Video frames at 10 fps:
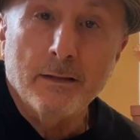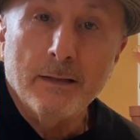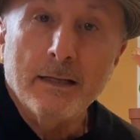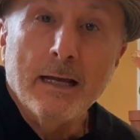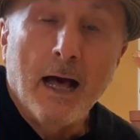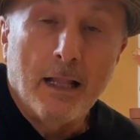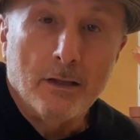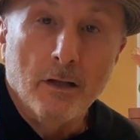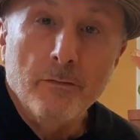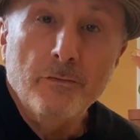
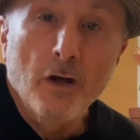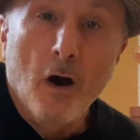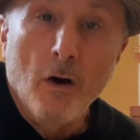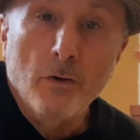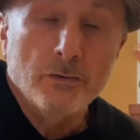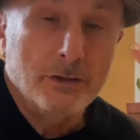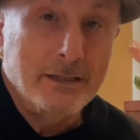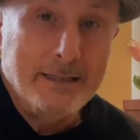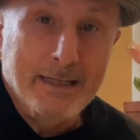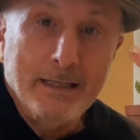I love dogs
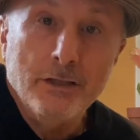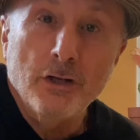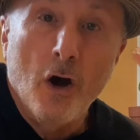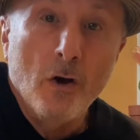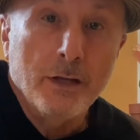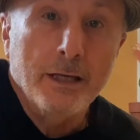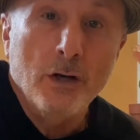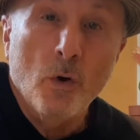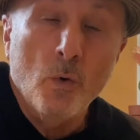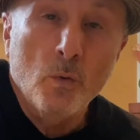that dig doggy
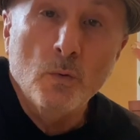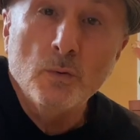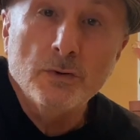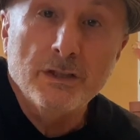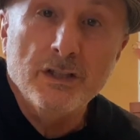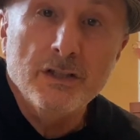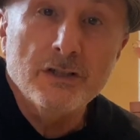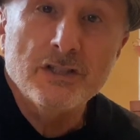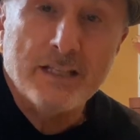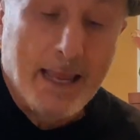holes in the
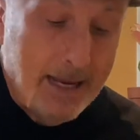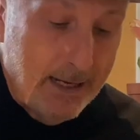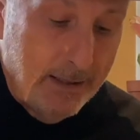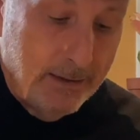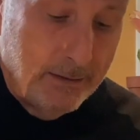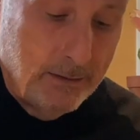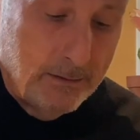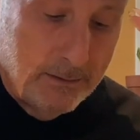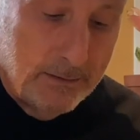sand.